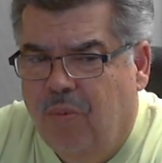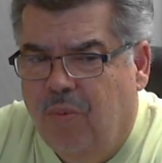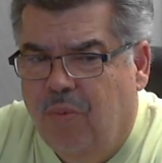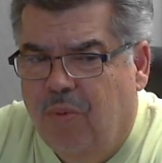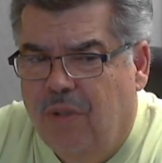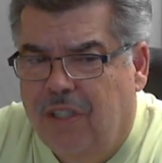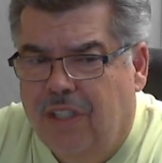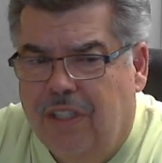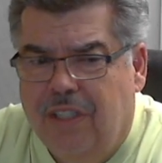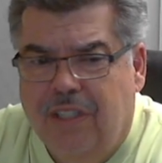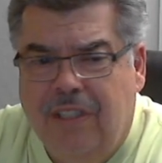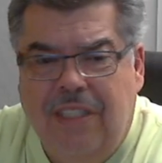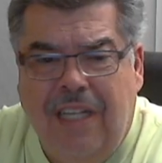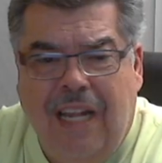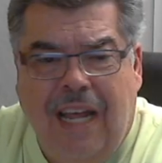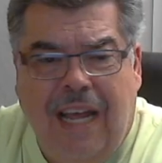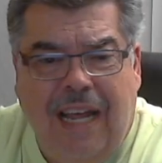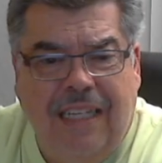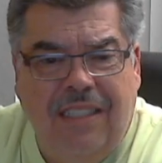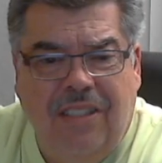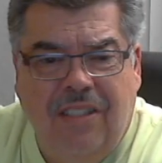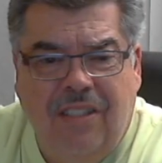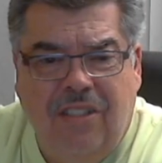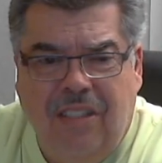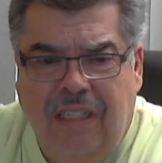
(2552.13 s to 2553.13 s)
will
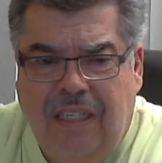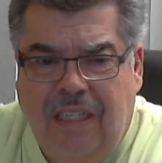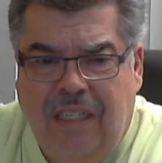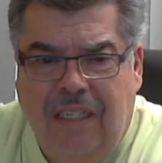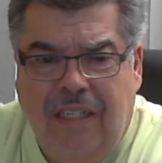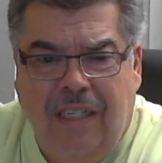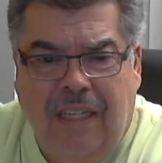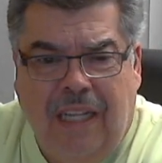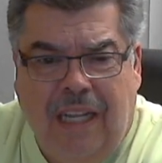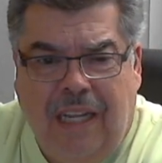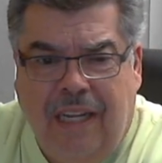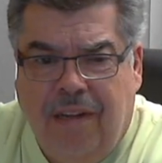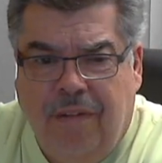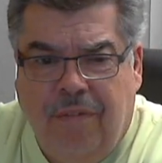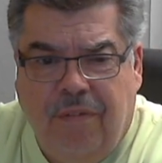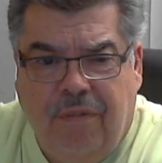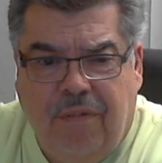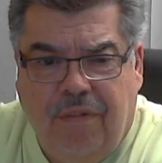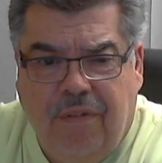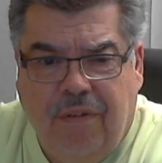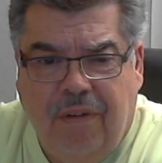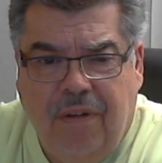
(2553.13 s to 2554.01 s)
not see life,